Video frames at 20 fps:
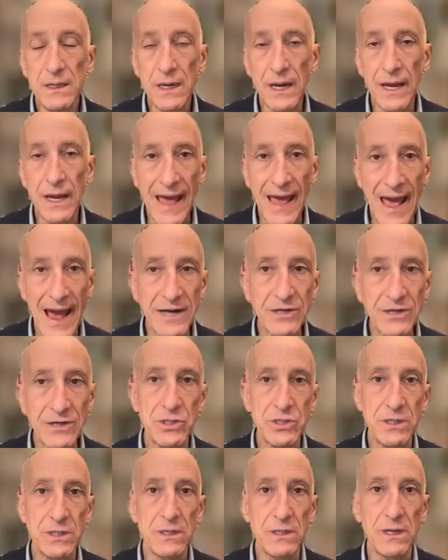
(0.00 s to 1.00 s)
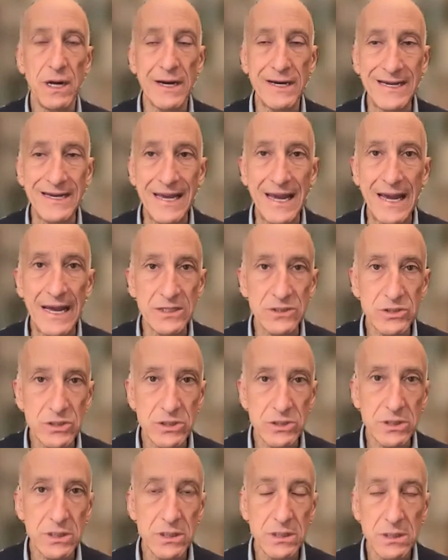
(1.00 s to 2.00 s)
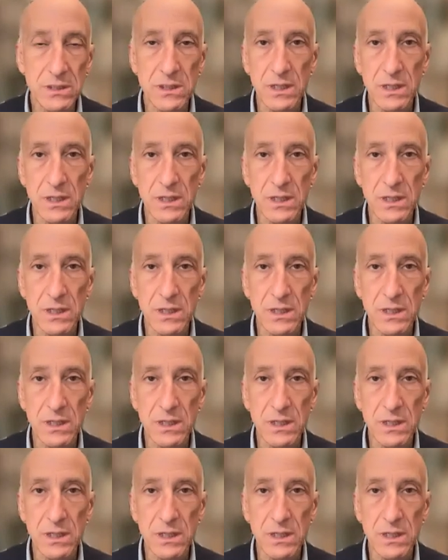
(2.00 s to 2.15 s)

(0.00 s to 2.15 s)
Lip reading: an action against